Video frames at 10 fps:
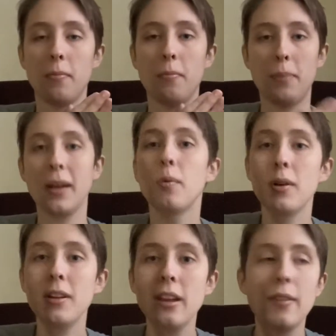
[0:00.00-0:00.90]

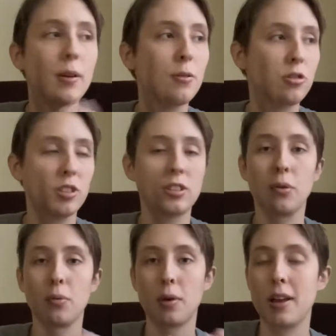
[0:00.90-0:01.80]
Bingwen if he was just a
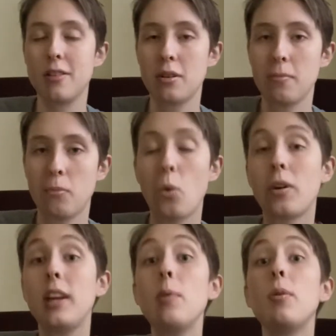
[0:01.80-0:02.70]
random, or
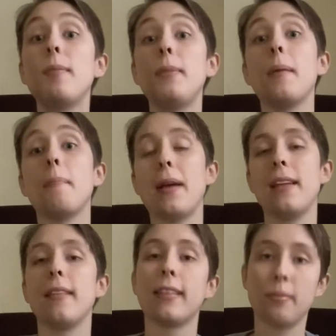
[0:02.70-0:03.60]
he wouldn't be a
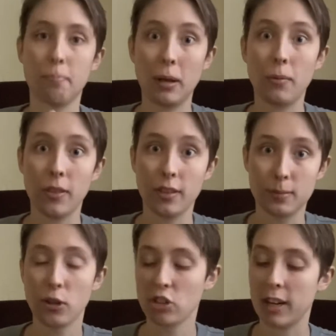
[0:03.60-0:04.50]
main, like, Bingwen the
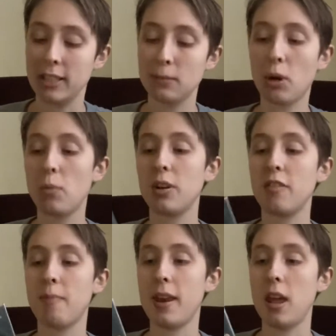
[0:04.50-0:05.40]
small Chinese boy wouldn't
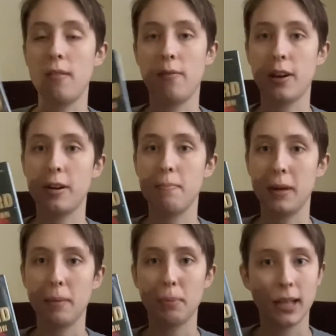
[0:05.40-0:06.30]
have been a very
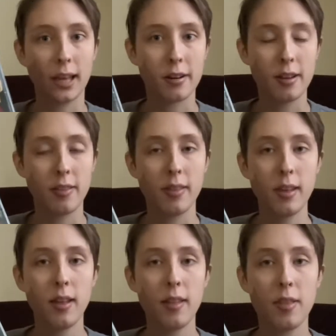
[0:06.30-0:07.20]
big player in
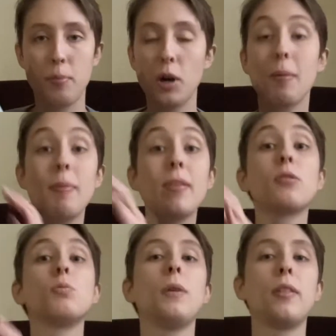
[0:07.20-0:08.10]
the book. Maybe there
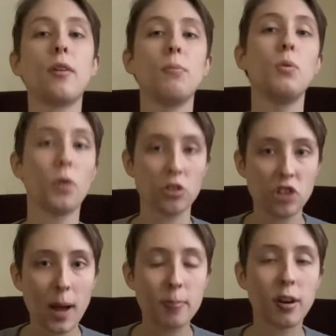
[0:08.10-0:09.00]
would be one
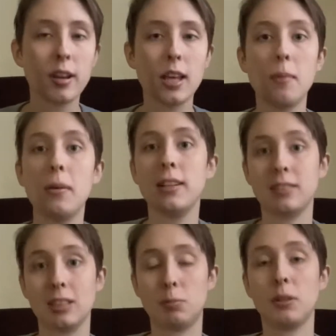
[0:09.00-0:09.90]
chapter on him, his
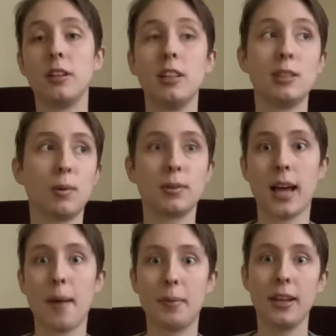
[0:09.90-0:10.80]
experience, what was
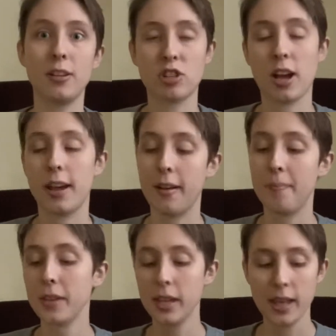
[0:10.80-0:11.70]
happening in China
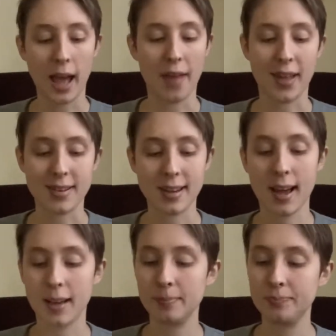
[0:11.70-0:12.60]
at that
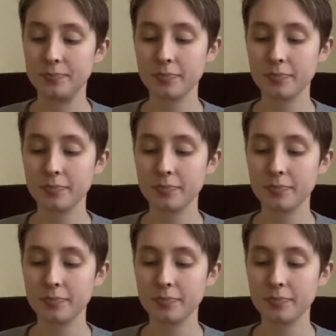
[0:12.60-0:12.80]
time,